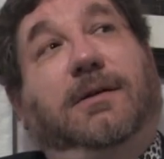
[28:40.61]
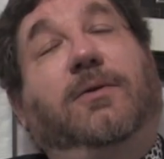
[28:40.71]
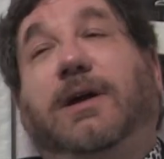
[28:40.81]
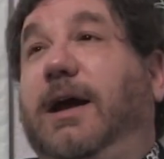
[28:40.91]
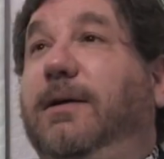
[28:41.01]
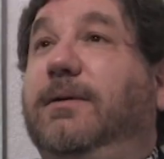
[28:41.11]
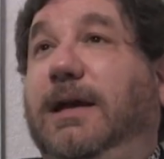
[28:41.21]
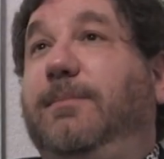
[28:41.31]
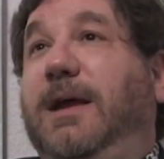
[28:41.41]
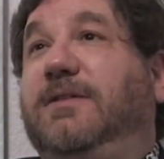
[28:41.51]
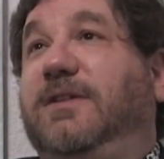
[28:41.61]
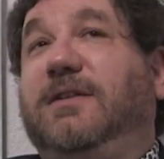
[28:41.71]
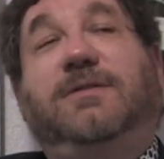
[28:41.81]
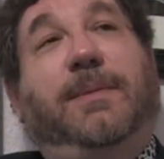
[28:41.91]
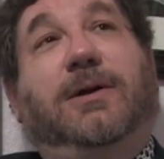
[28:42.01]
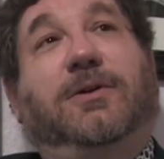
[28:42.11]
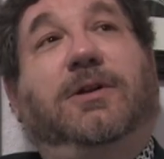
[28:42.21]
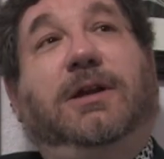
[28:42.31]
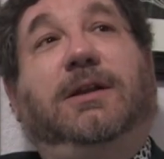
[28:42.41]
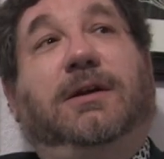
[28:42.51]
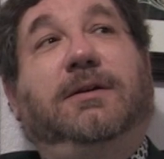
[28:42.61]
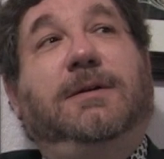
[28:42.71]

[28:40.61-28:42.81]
okay, it makes sense about Kalila.